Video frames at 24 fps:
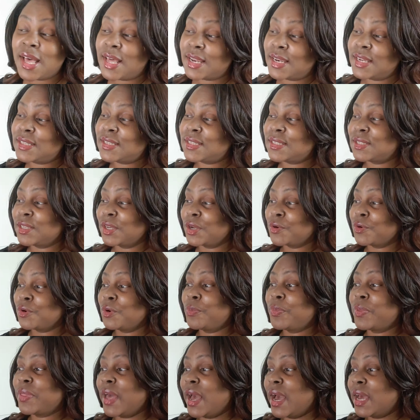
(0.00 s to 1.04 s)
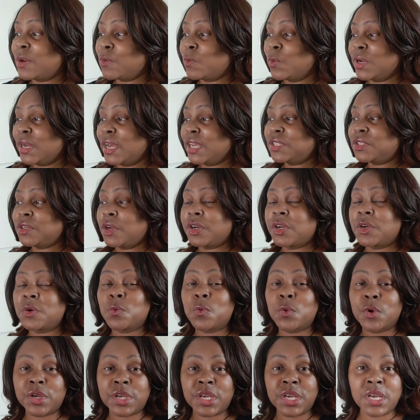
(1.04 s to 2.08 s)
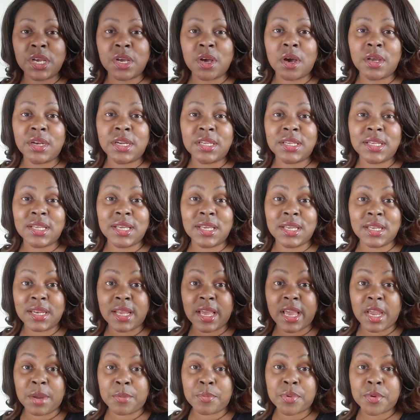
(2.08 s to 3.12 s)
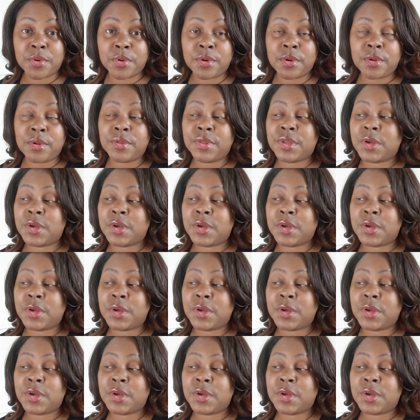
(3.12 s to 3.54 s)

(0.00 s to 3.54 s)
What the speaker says: This is a group that when I started working on it in April,